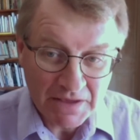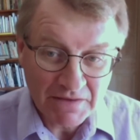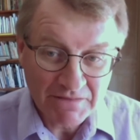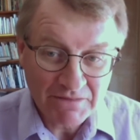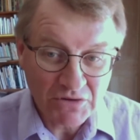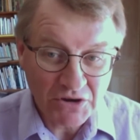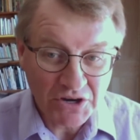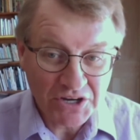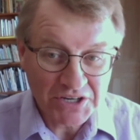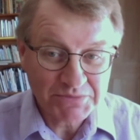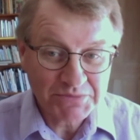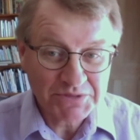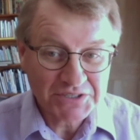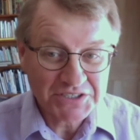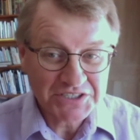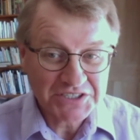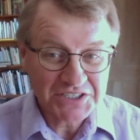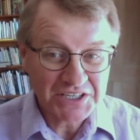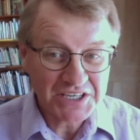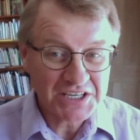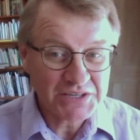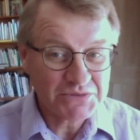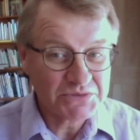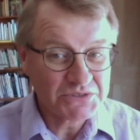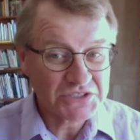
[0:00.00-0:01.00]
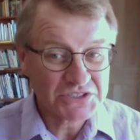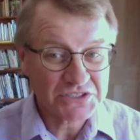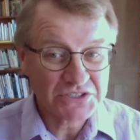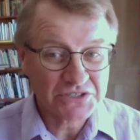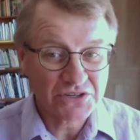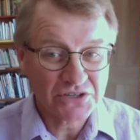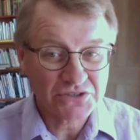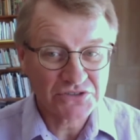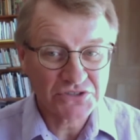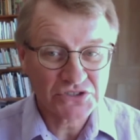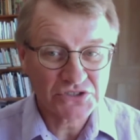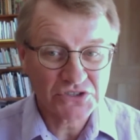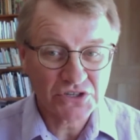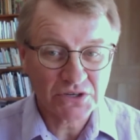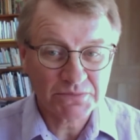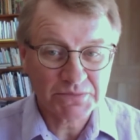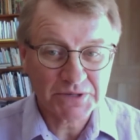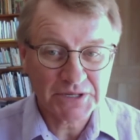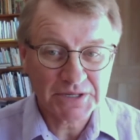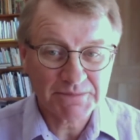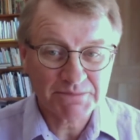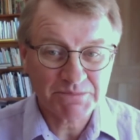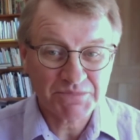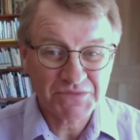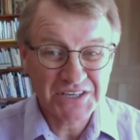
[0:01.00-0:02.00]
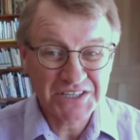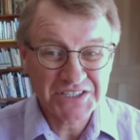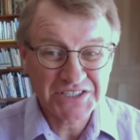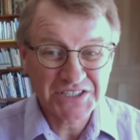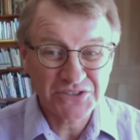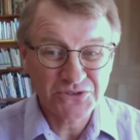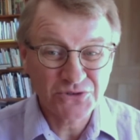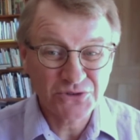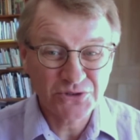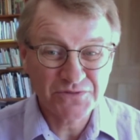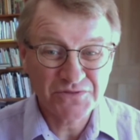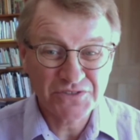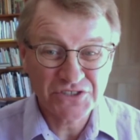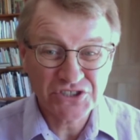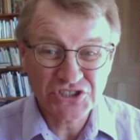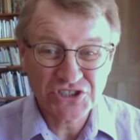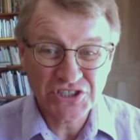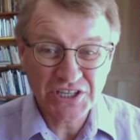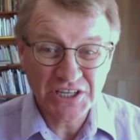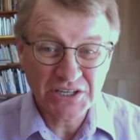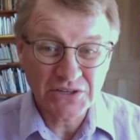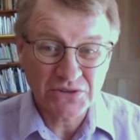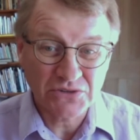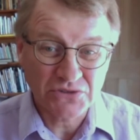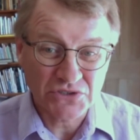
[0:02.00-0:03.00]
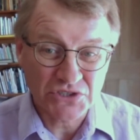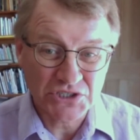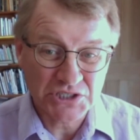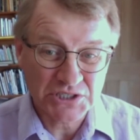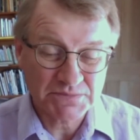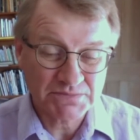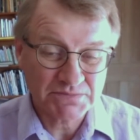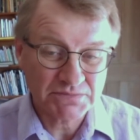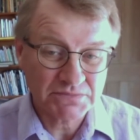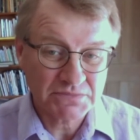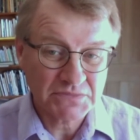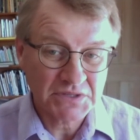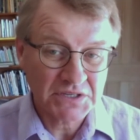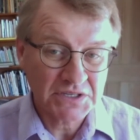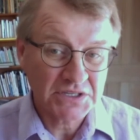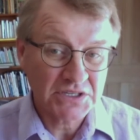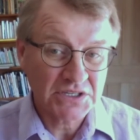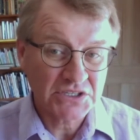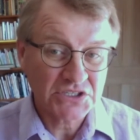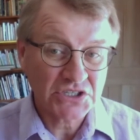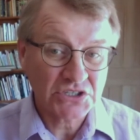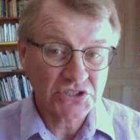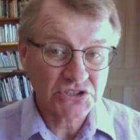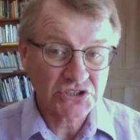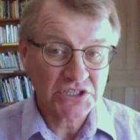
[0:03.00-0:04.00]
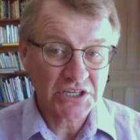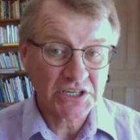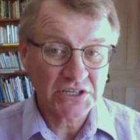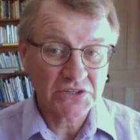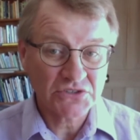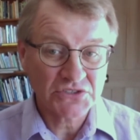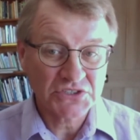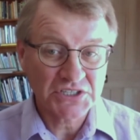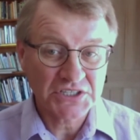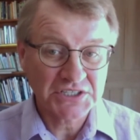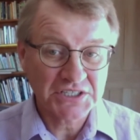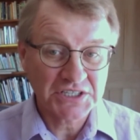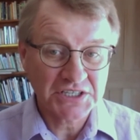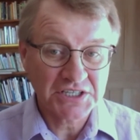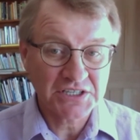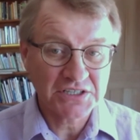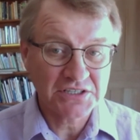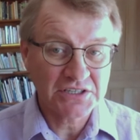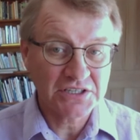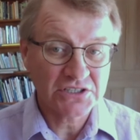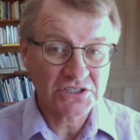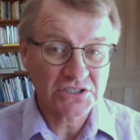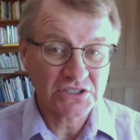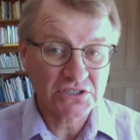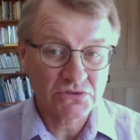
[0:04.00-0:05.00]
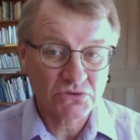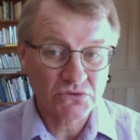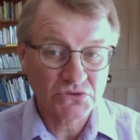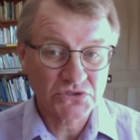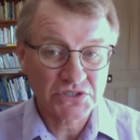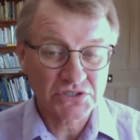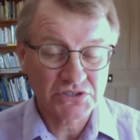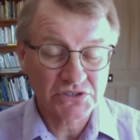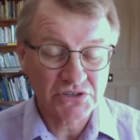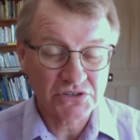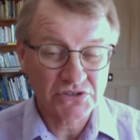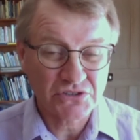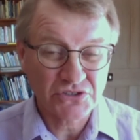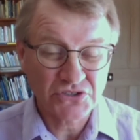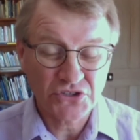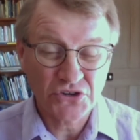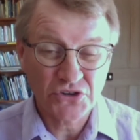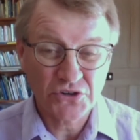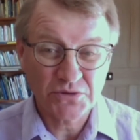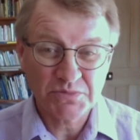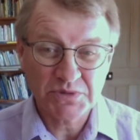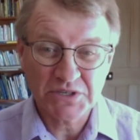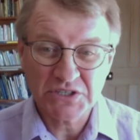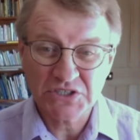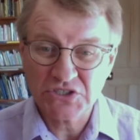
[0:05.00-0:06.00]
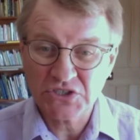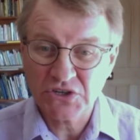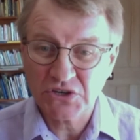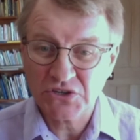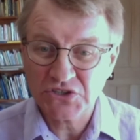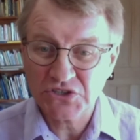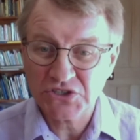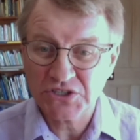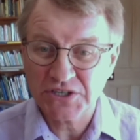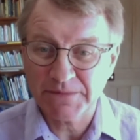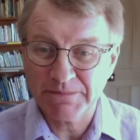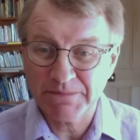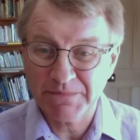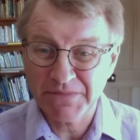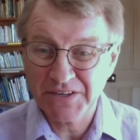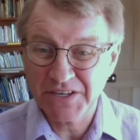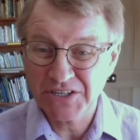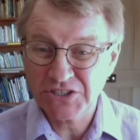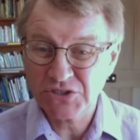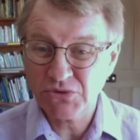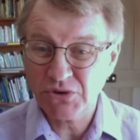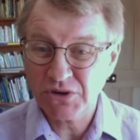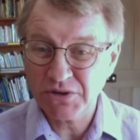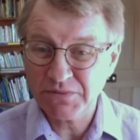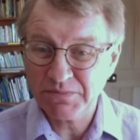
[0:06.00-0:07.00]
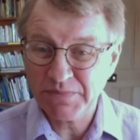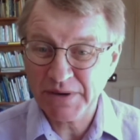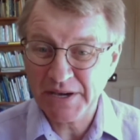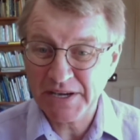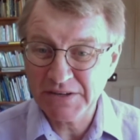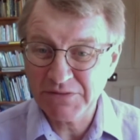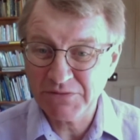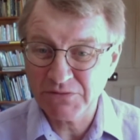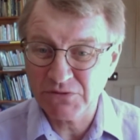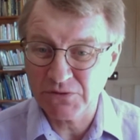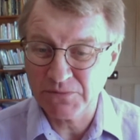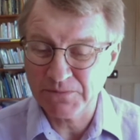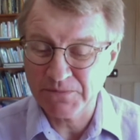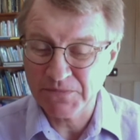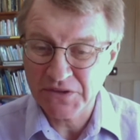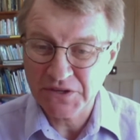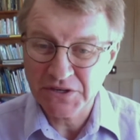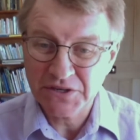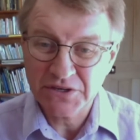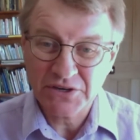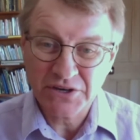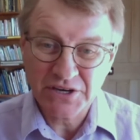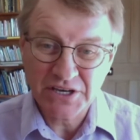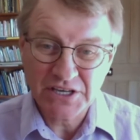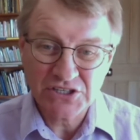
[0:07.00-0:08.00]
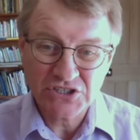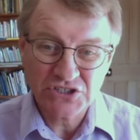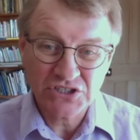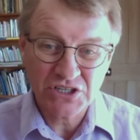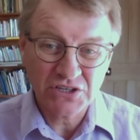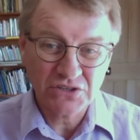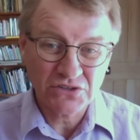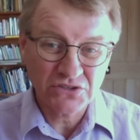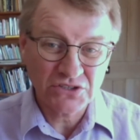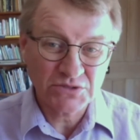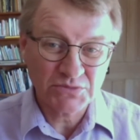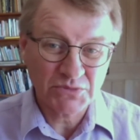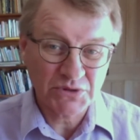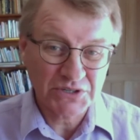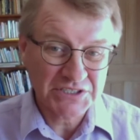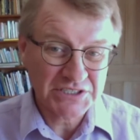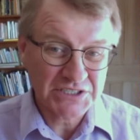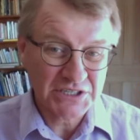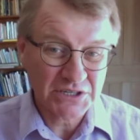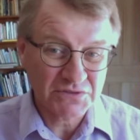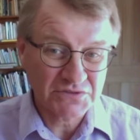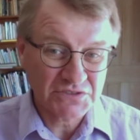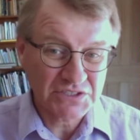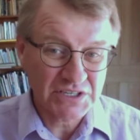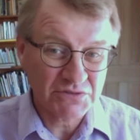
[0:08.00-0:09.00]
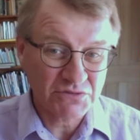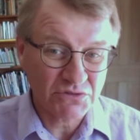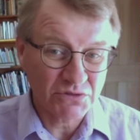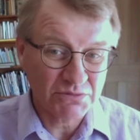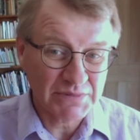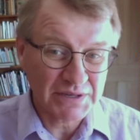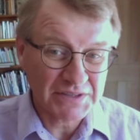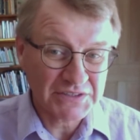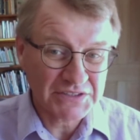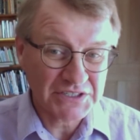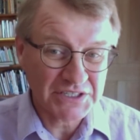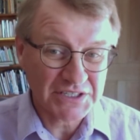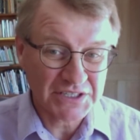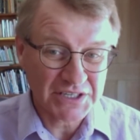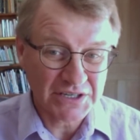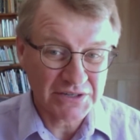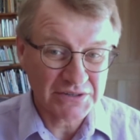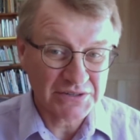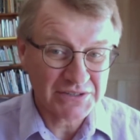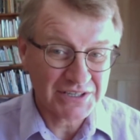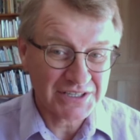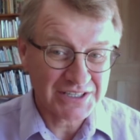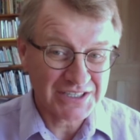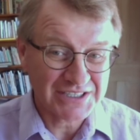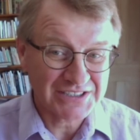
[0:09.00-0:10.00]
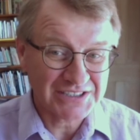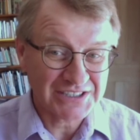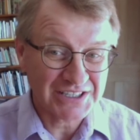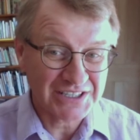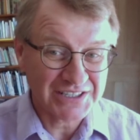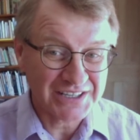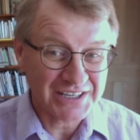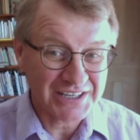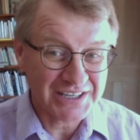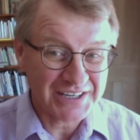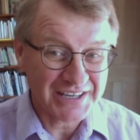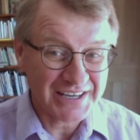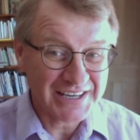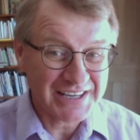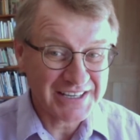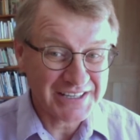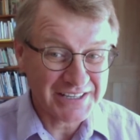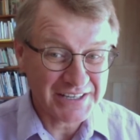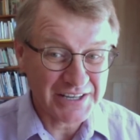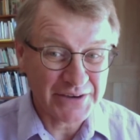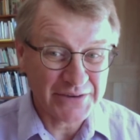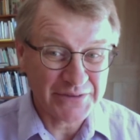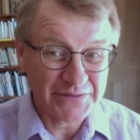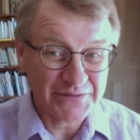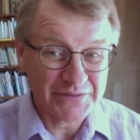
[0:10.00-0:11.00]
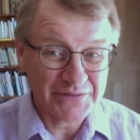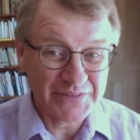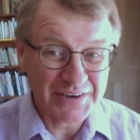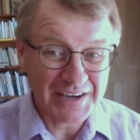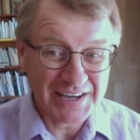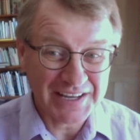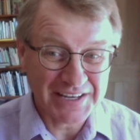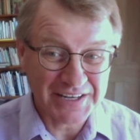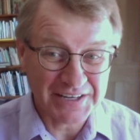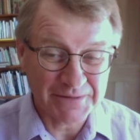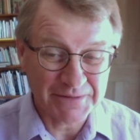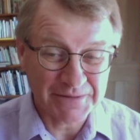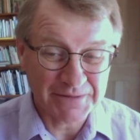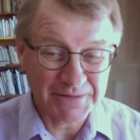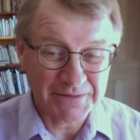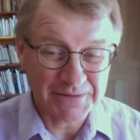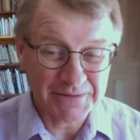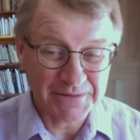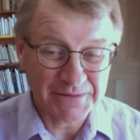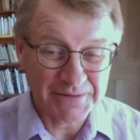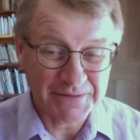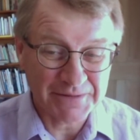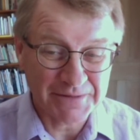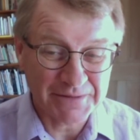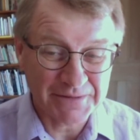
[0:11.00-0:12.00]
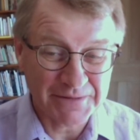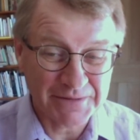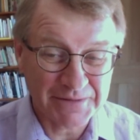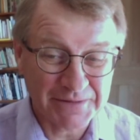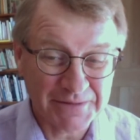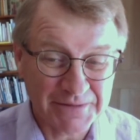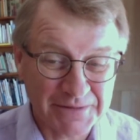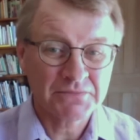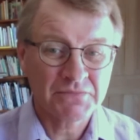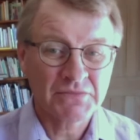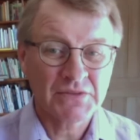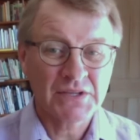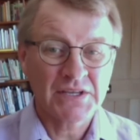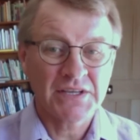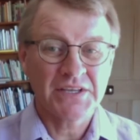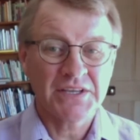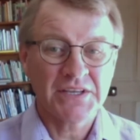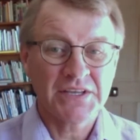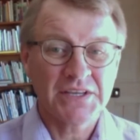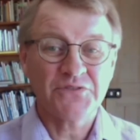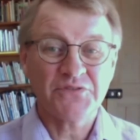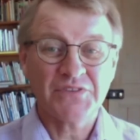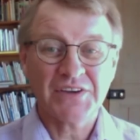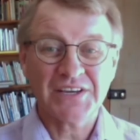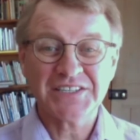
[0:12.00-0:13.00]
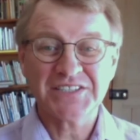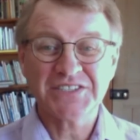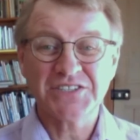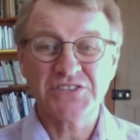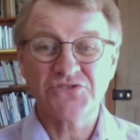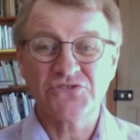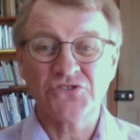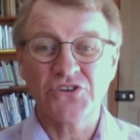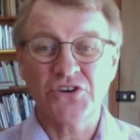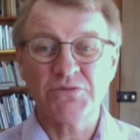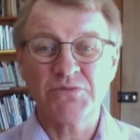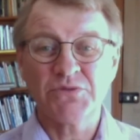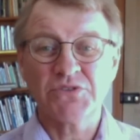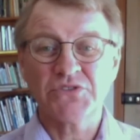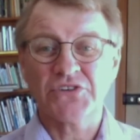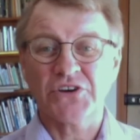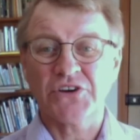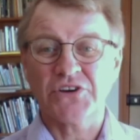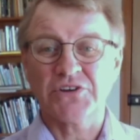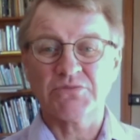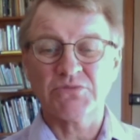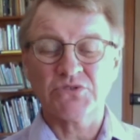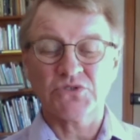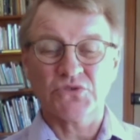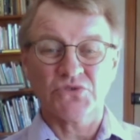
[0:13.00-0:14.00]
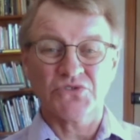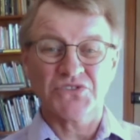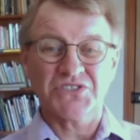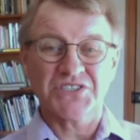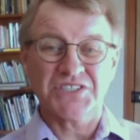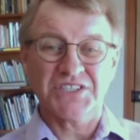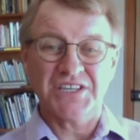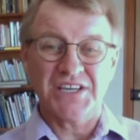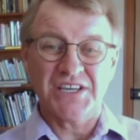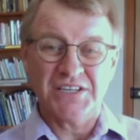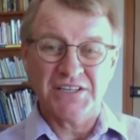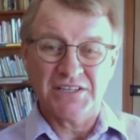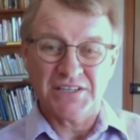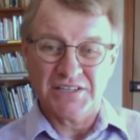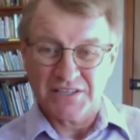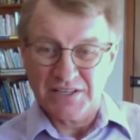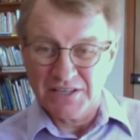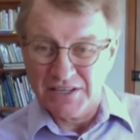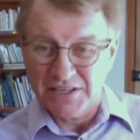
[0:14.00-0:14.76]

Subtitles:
Vitamin C, we're still on the topic. Is it good for shingles? So shingles is a condition also known as herpes zoster. It's quite painful. I had shingles myself several months ago, and I can tell you it ain't no fun, all right? It affects the dermatomes or skin,